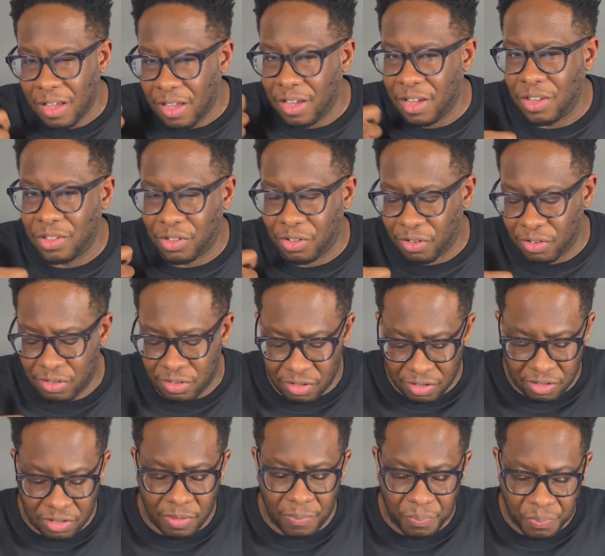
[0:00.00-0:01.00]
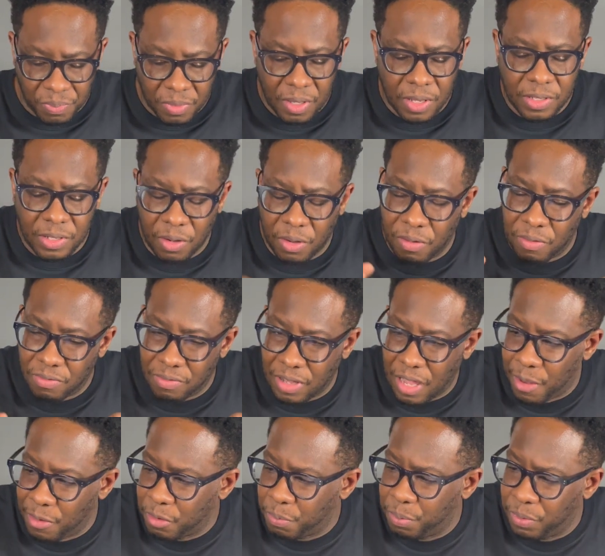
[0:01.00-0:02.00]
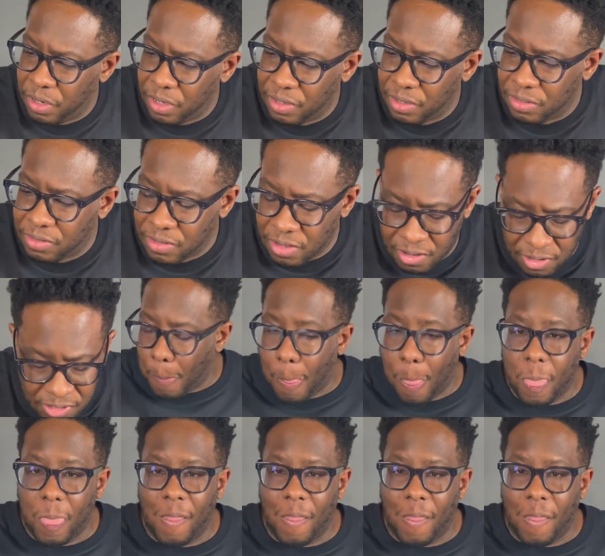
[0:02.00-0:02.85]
into your system. So that was pretty good sauce.